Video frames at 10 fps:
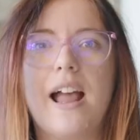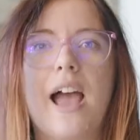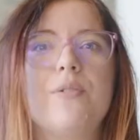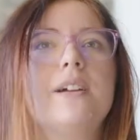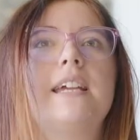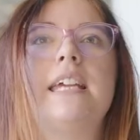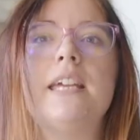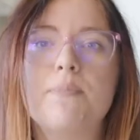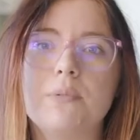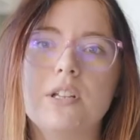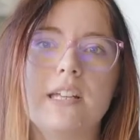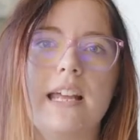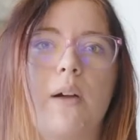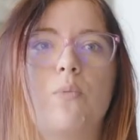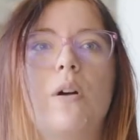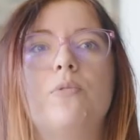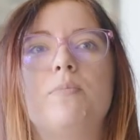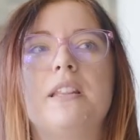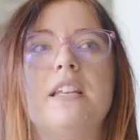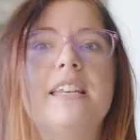And I would keep looking at what would
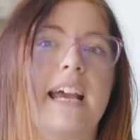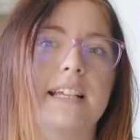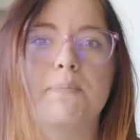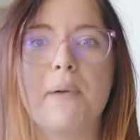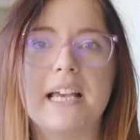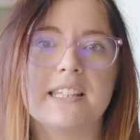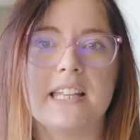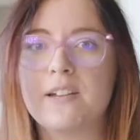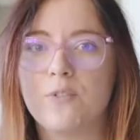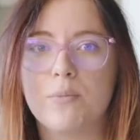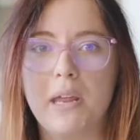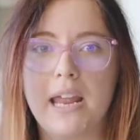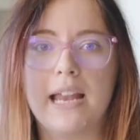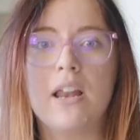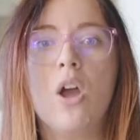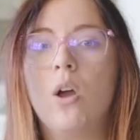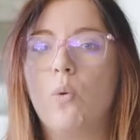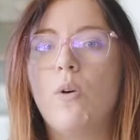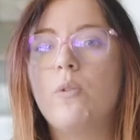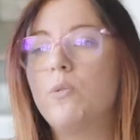be the next best thing for me and
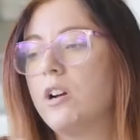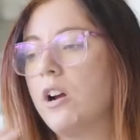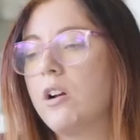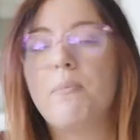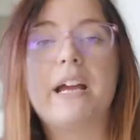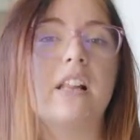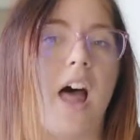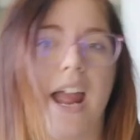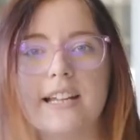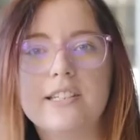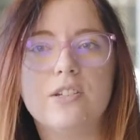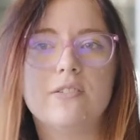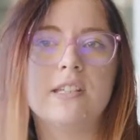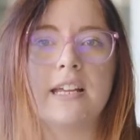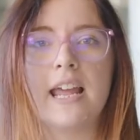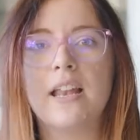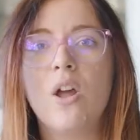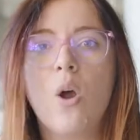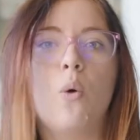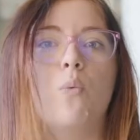what were my clients using and
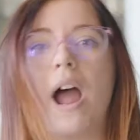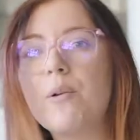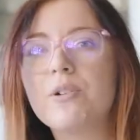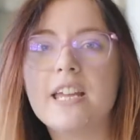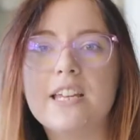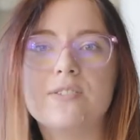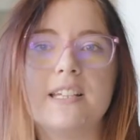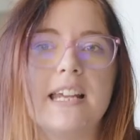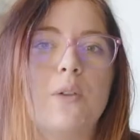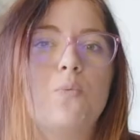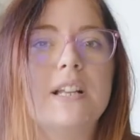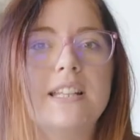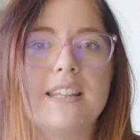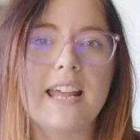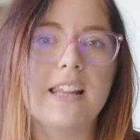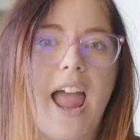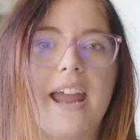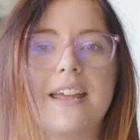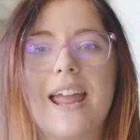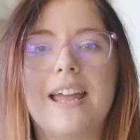why were they using it and what did they
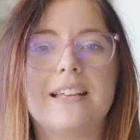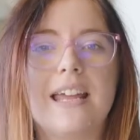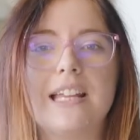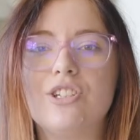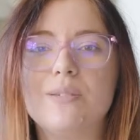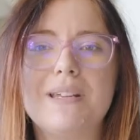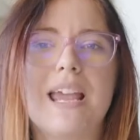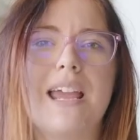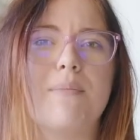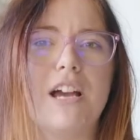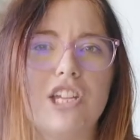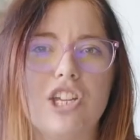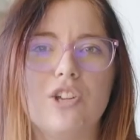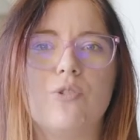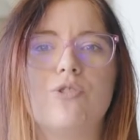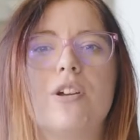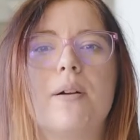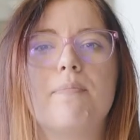like? And it just became a huge